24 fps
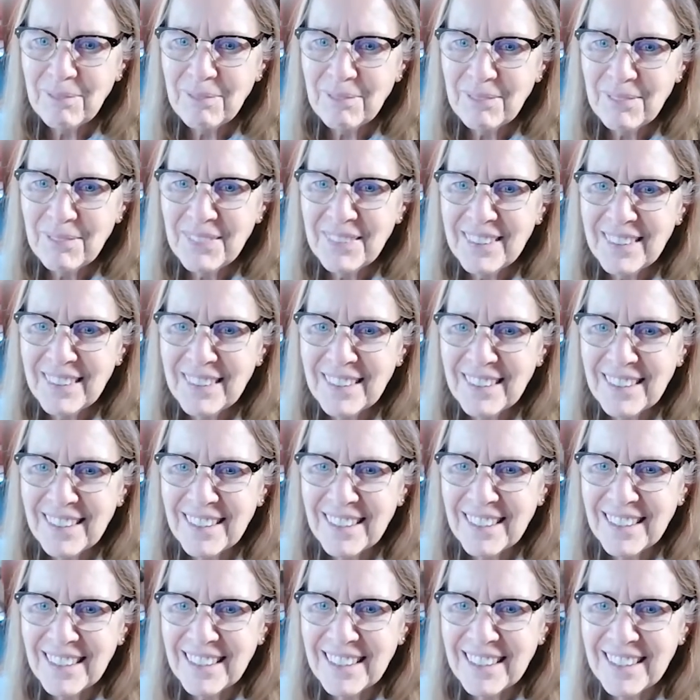
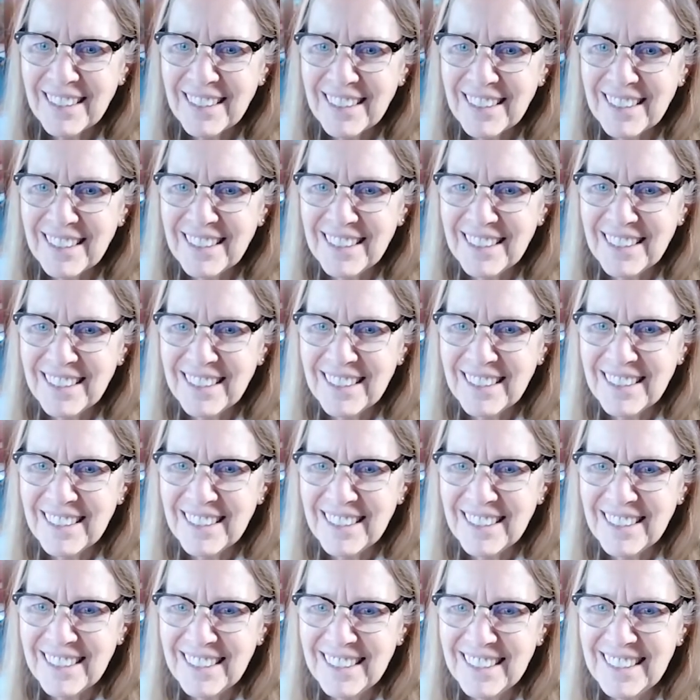
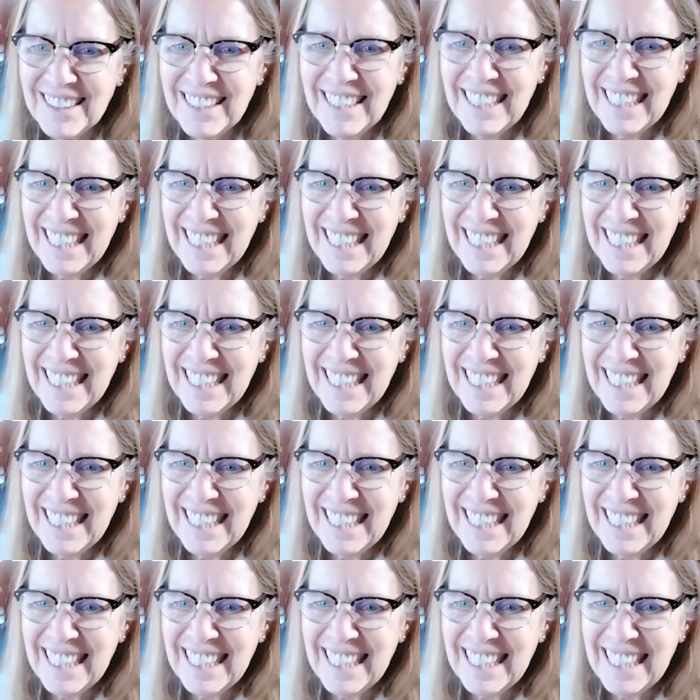No words are spoken by the person on screen.